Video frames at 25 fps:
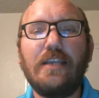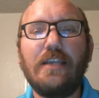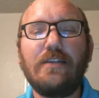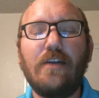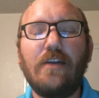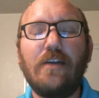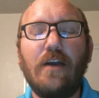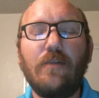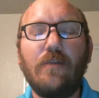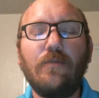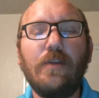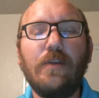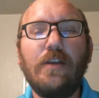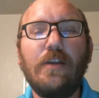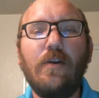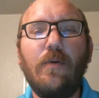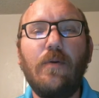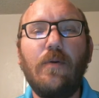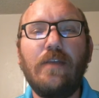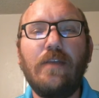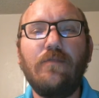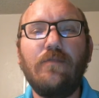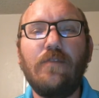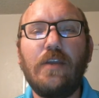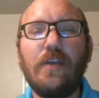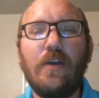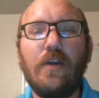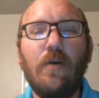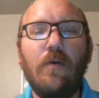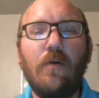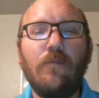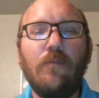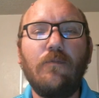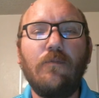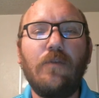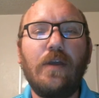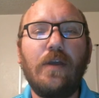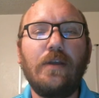
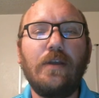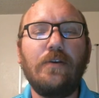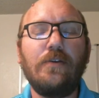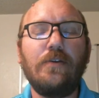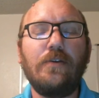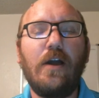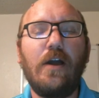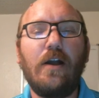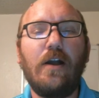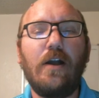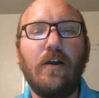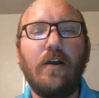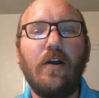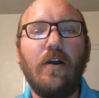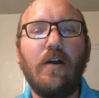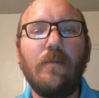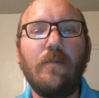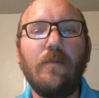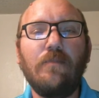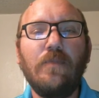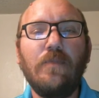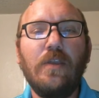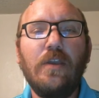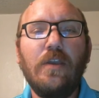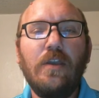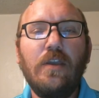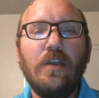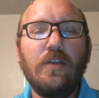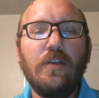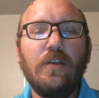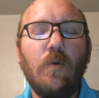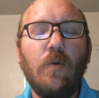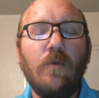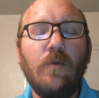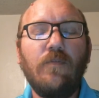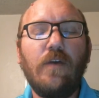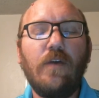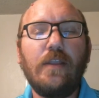jake.renonvhomefinder.com.
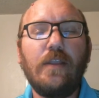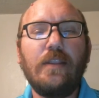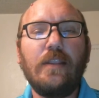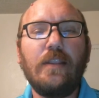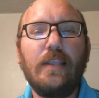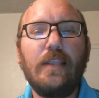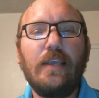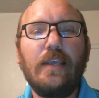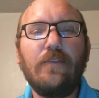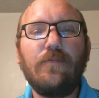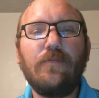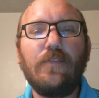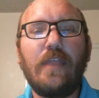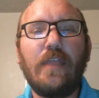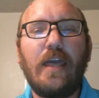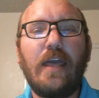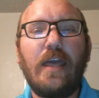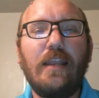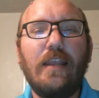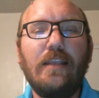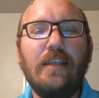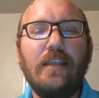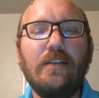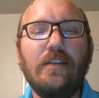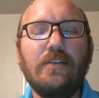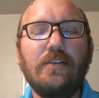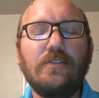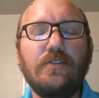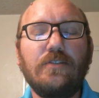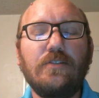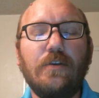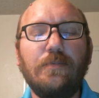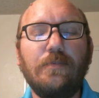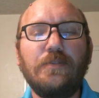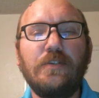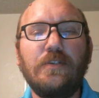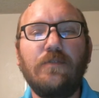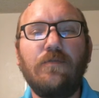You will find the link for that in the
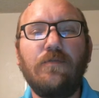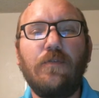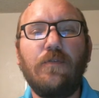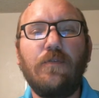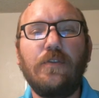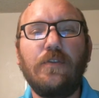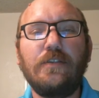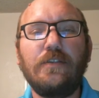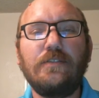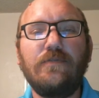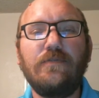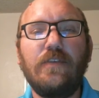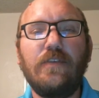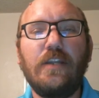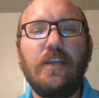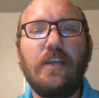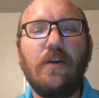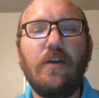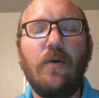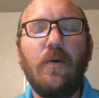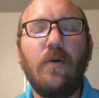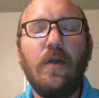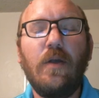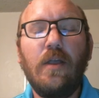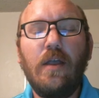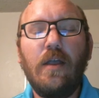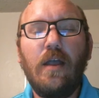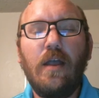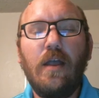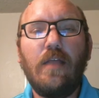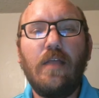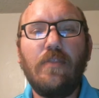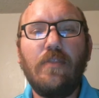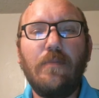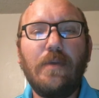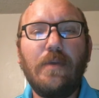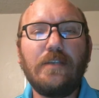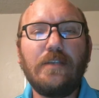description for this video.
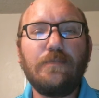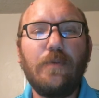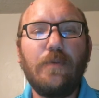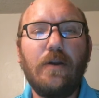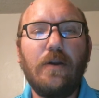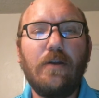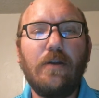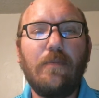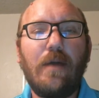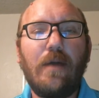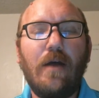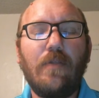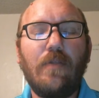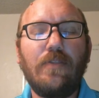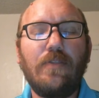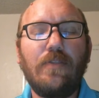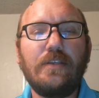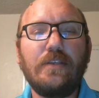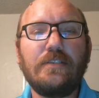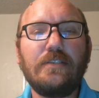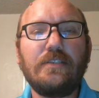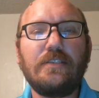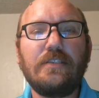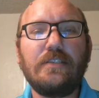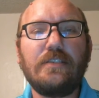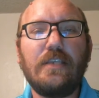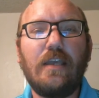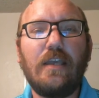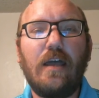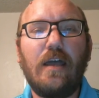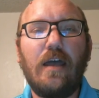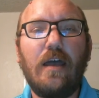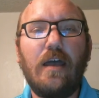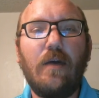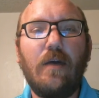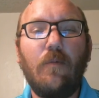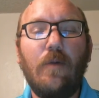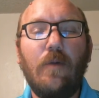The best part about this
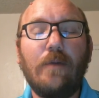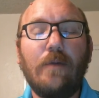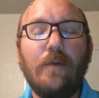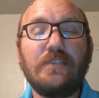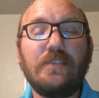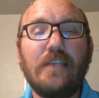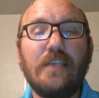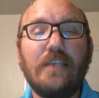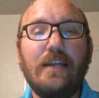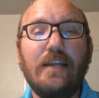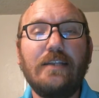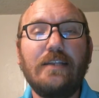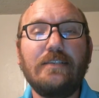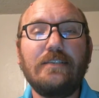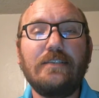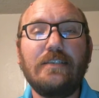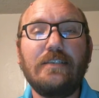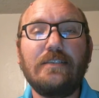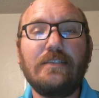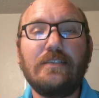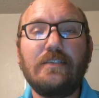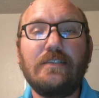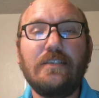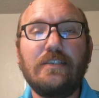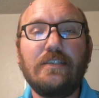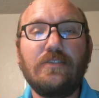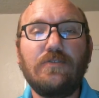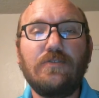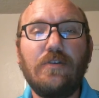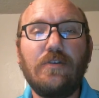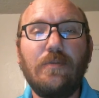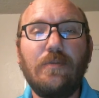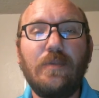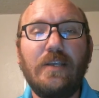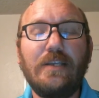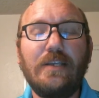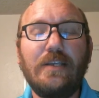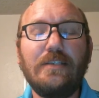uh, website is it's
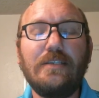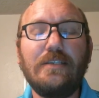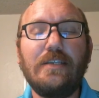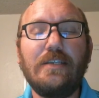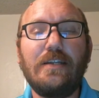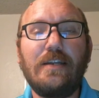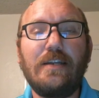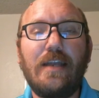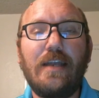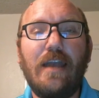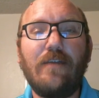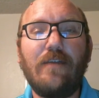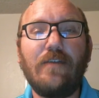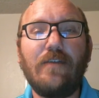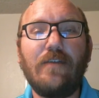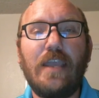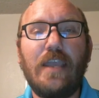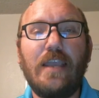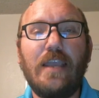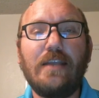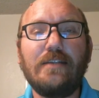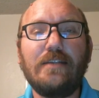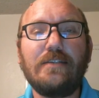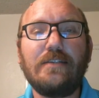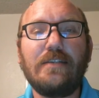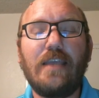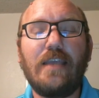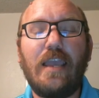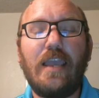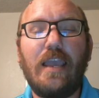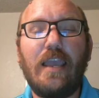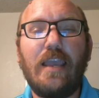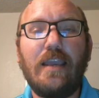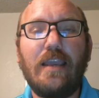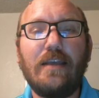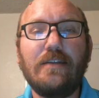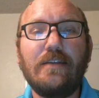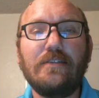extremely easy to navigate
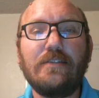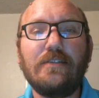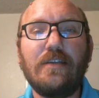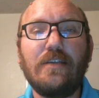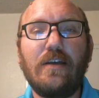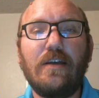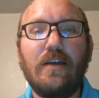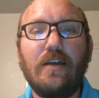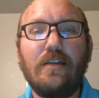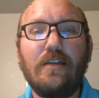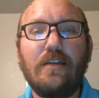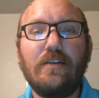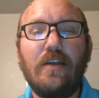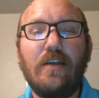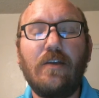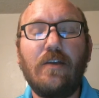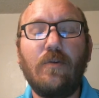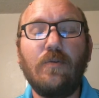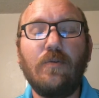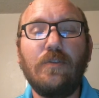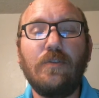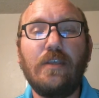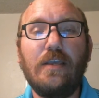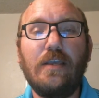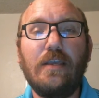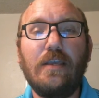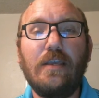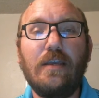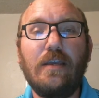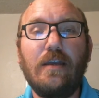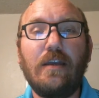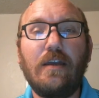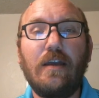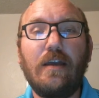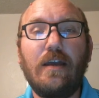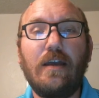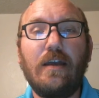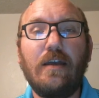and not
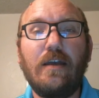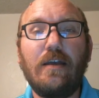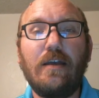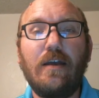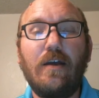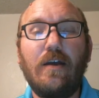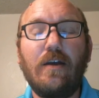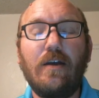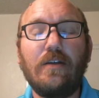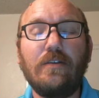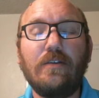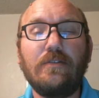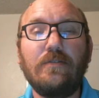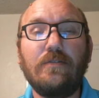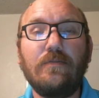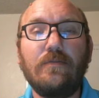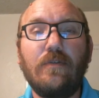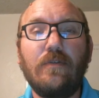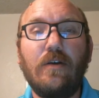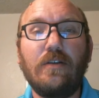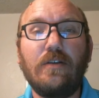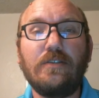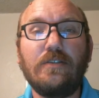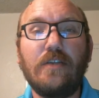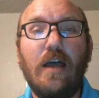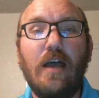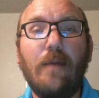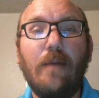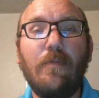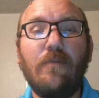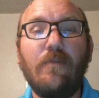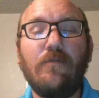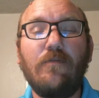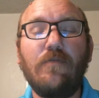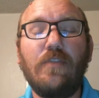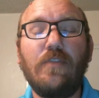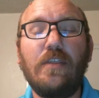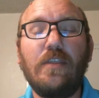only uh, on, on
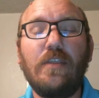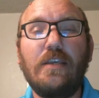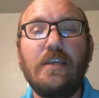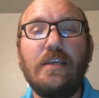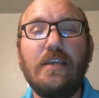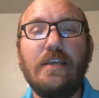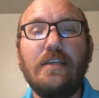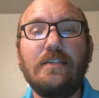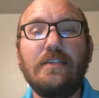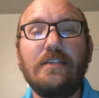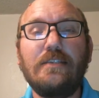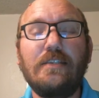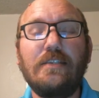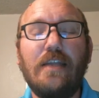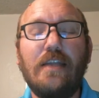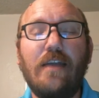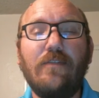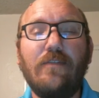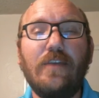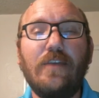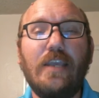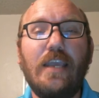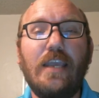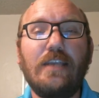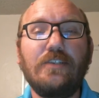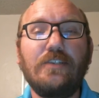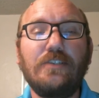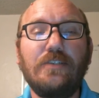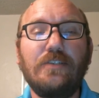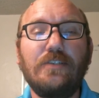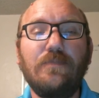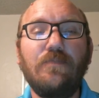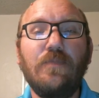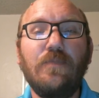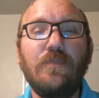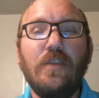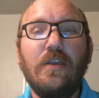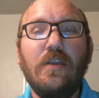top of the easy
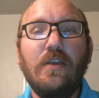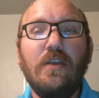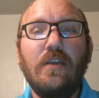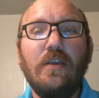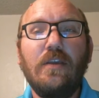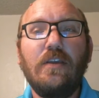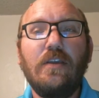navigation.